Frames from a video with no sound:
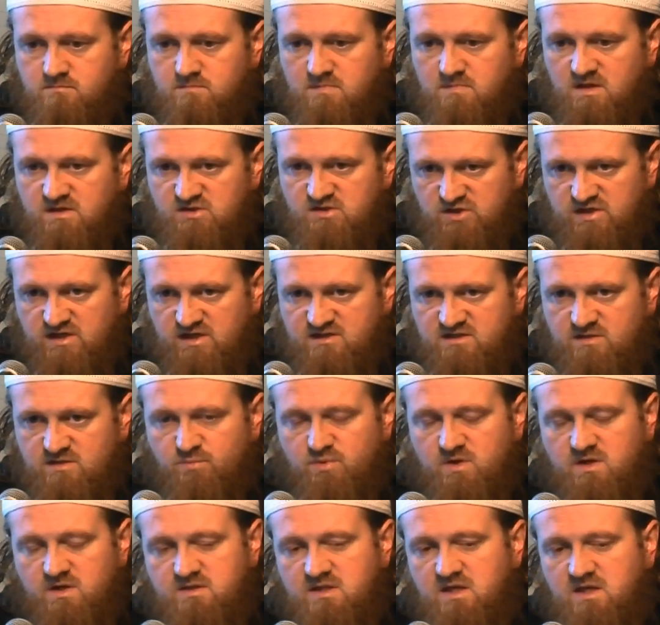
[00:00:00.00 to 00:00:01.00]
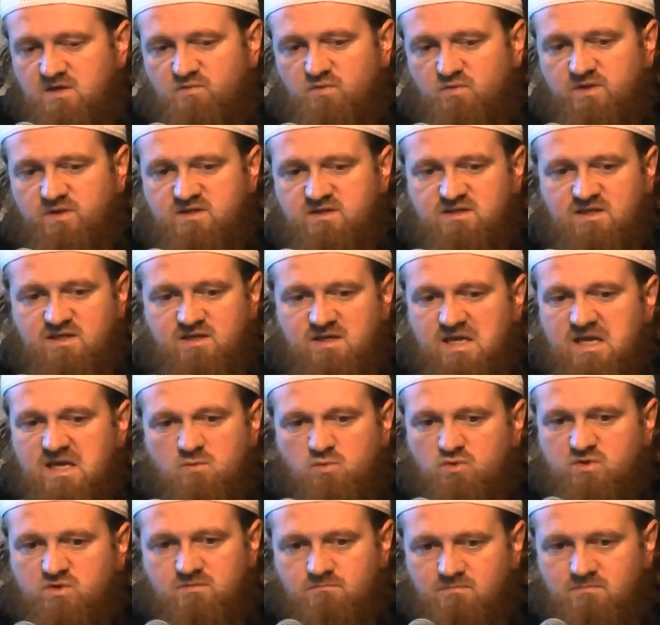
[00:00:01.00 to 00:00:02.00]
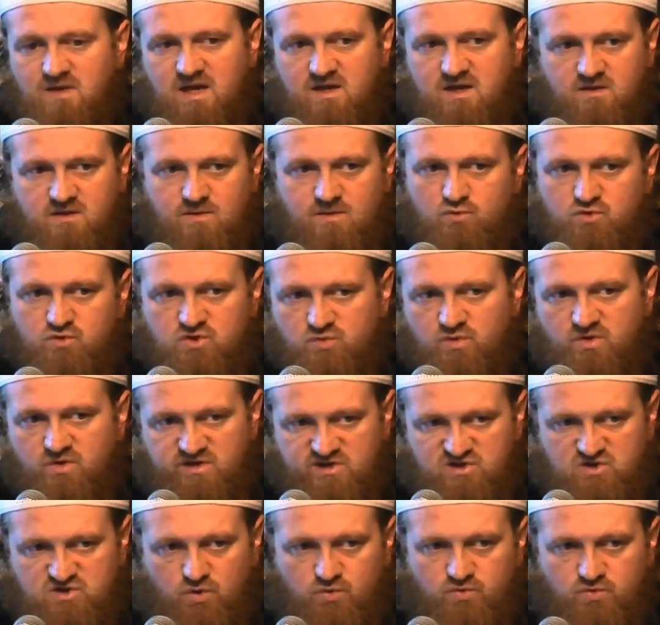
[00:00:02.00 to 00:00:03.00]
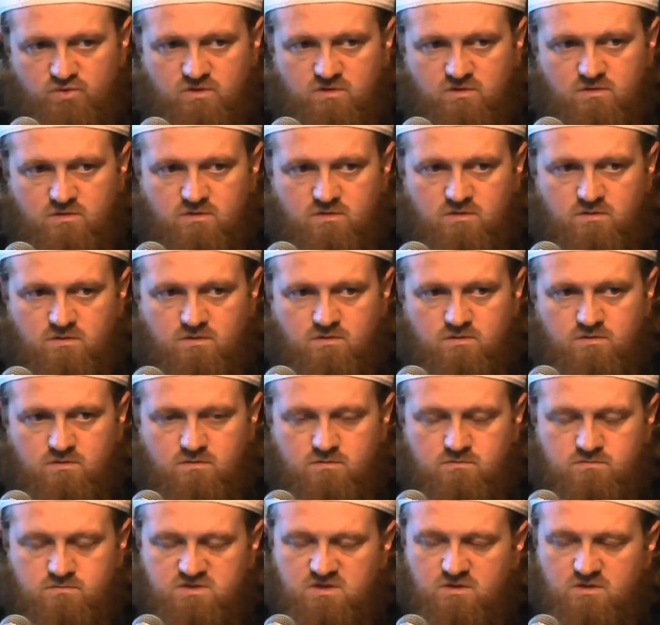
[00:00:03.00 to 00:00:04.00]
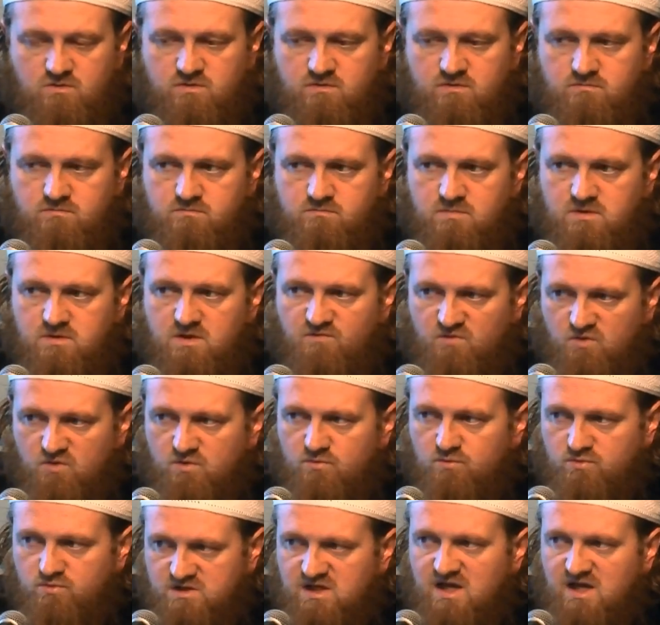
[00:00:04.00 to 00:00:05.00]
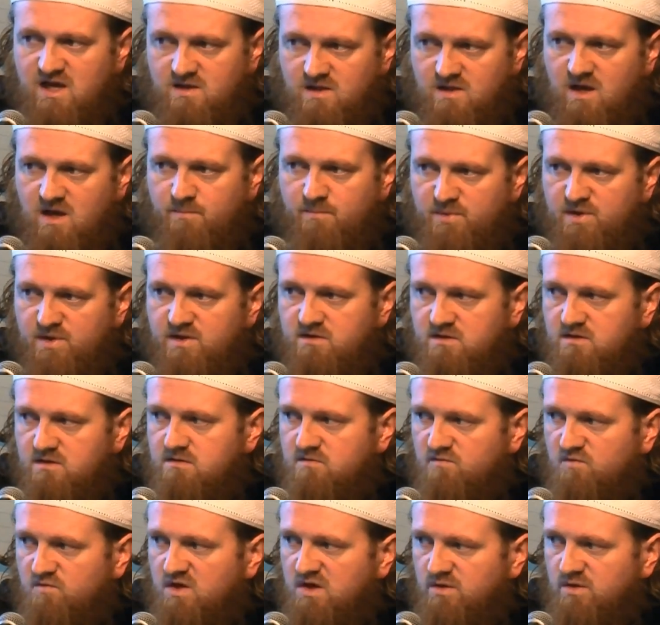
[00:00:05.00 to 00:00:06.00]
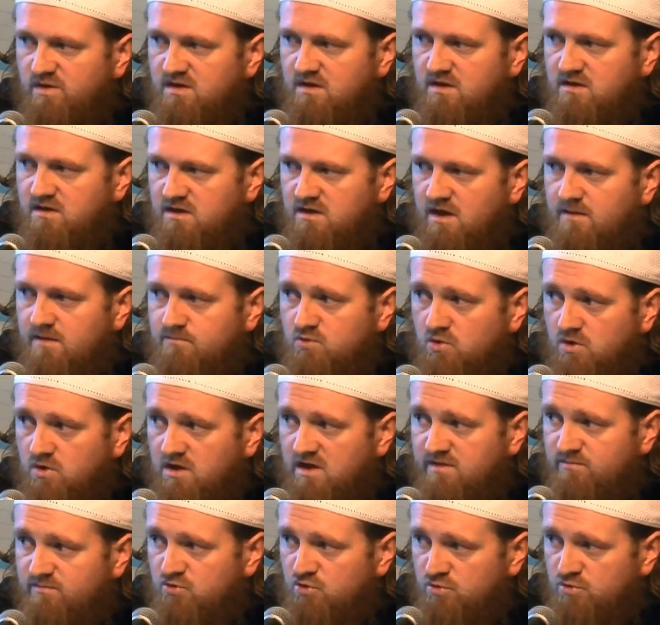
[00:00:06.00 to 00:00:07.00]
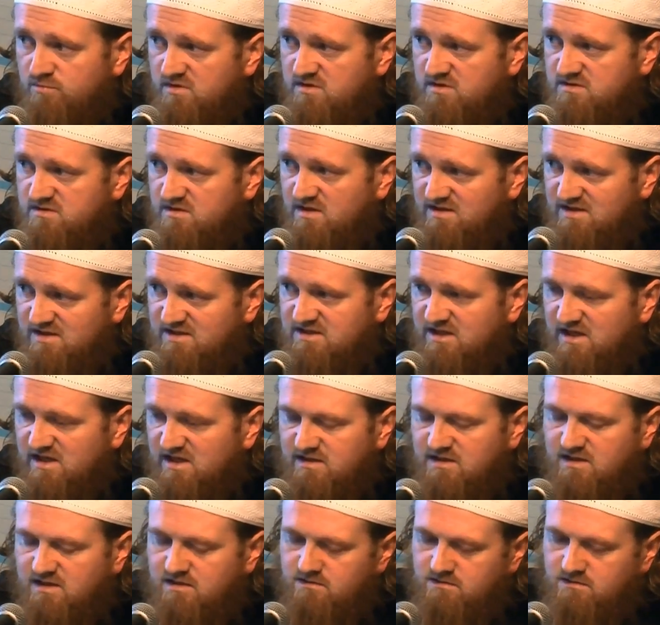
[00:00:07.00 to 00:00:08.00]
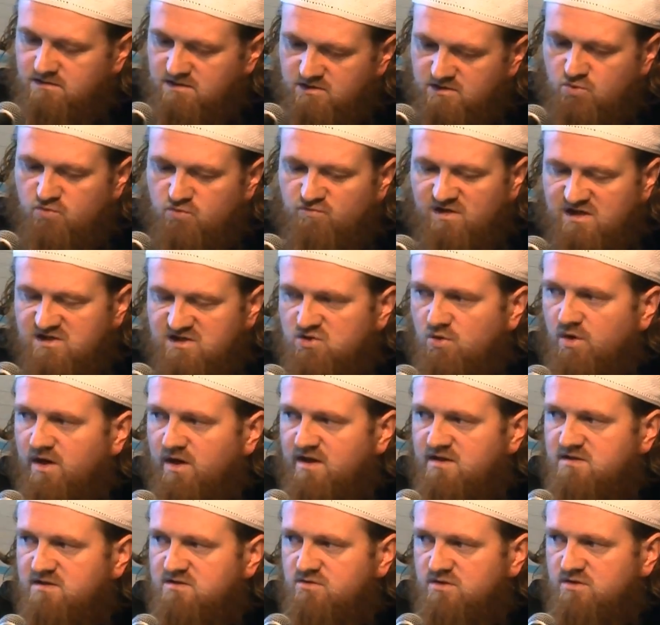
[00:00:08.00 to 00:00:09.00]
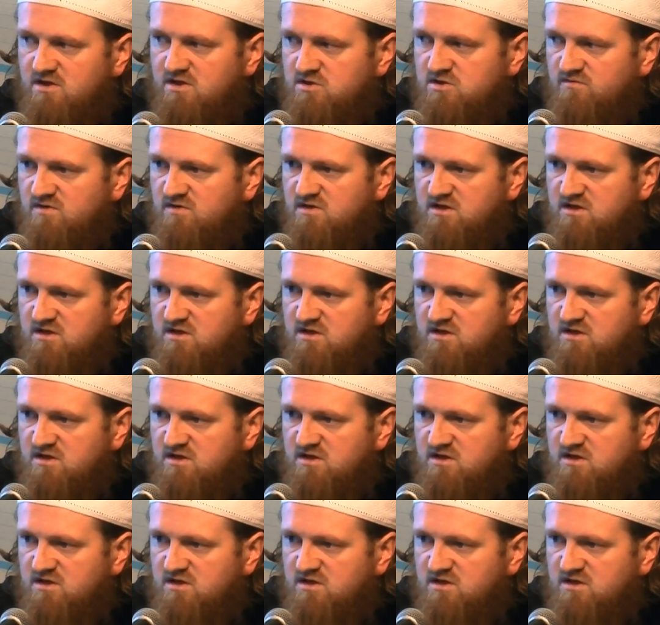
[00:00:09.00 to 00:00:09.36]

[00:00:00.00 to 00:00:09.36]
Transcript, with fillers: in janazah prayer. Therefore, they say he wouldn't make, they wouldn't do it on his own. So if you take that opinion, following Abdullah ibn Umar's understanding, then you raise your hands on each of the